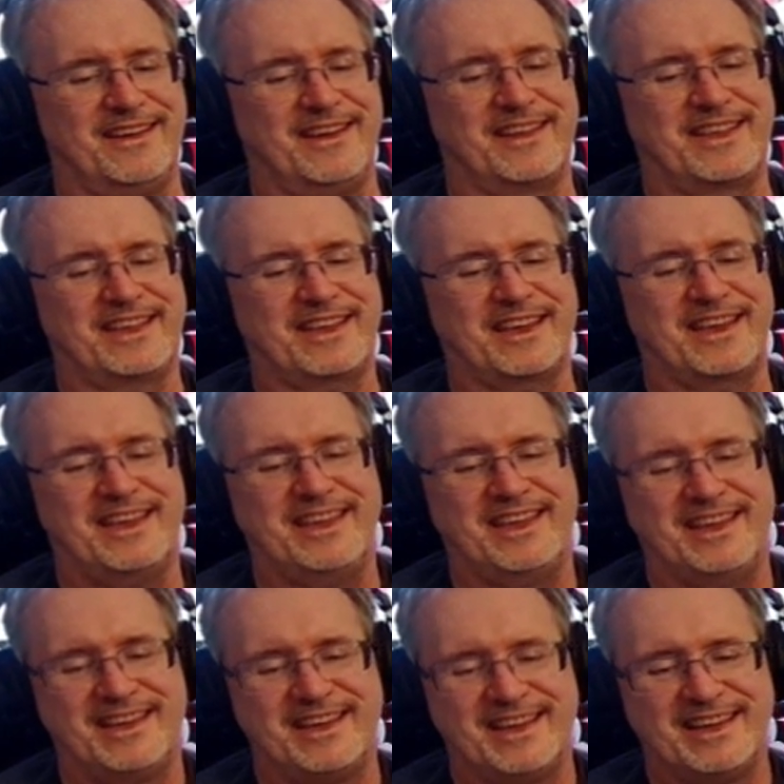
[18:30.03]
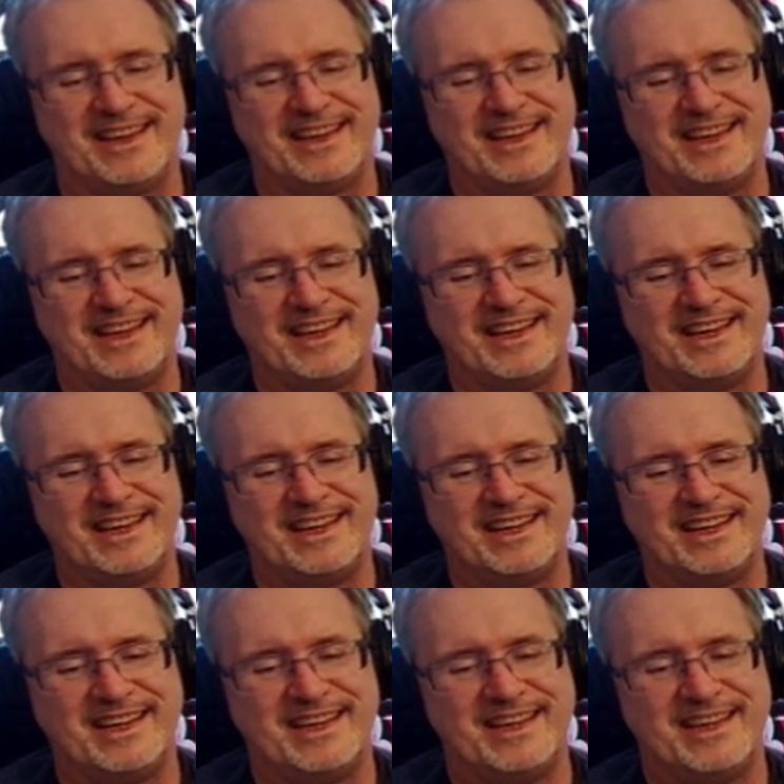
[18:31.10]

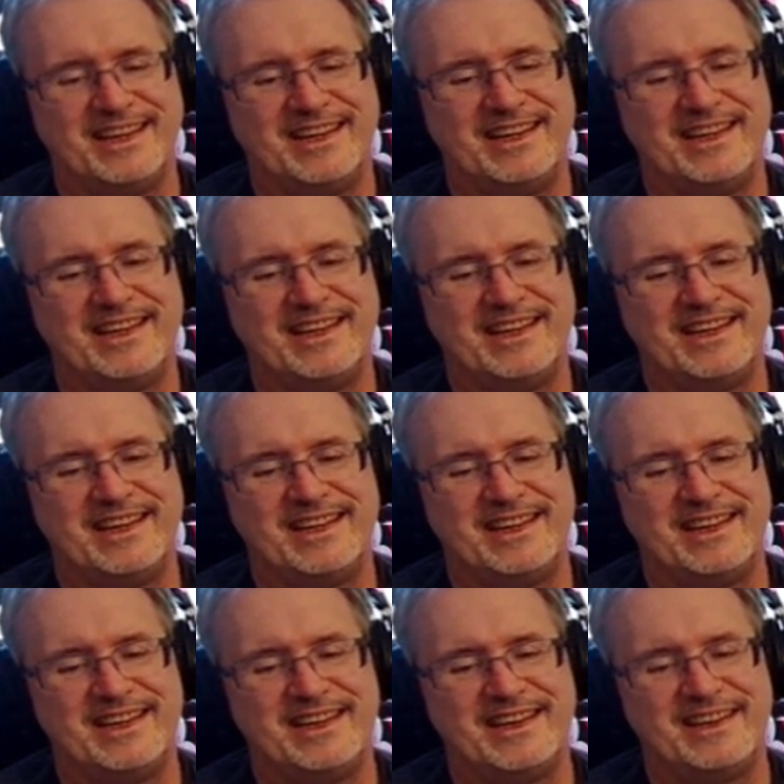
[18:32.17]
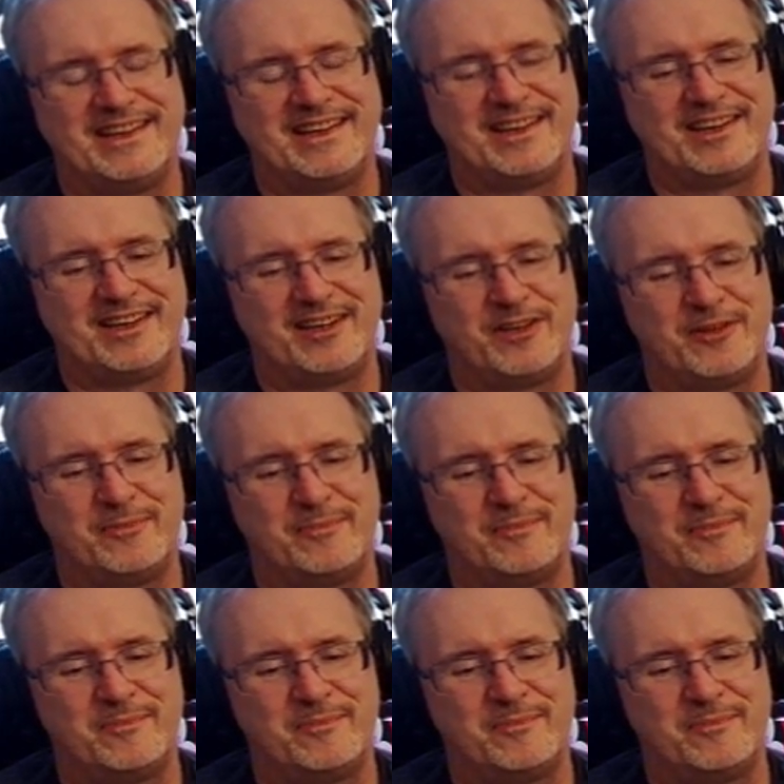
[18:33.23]
(silent)